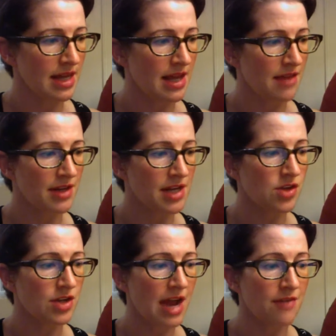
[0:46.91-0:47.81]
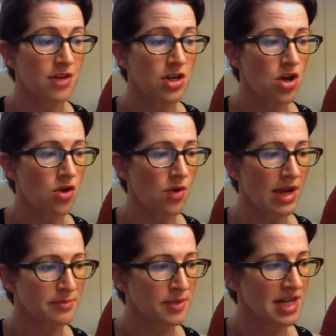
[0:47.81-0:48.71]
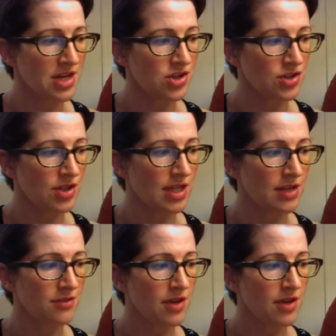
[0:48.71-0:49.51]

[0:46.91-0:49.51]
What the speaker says: that he could have no explanation to give